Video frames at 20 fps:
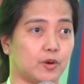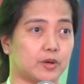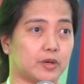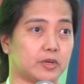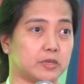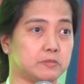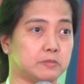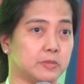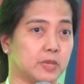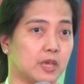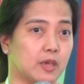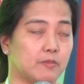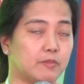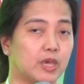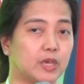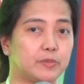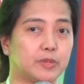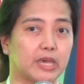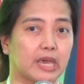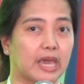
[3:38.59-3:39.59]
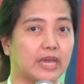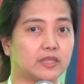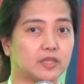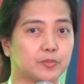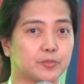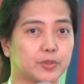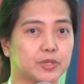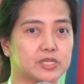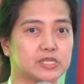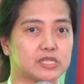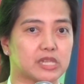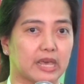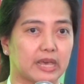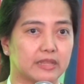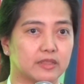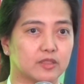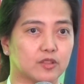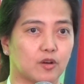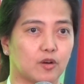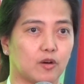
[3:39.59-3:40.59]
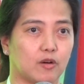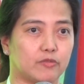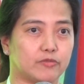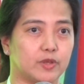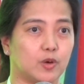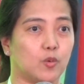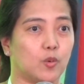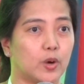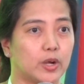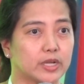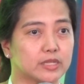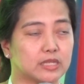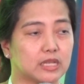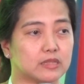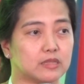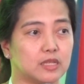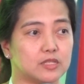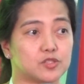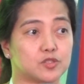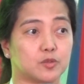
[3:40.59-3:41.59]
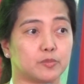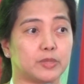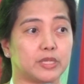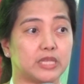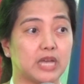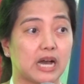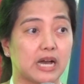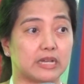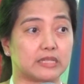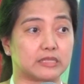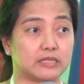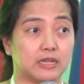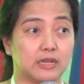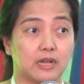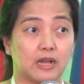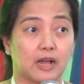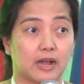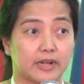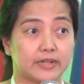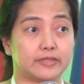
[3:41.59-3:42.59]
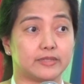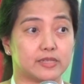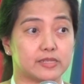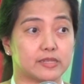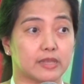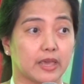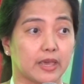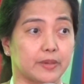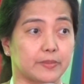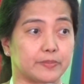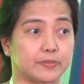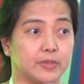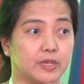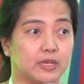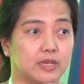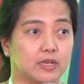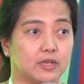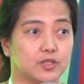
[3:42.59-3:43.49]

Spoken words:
or maybe 80% of the work that needs to be done are the same.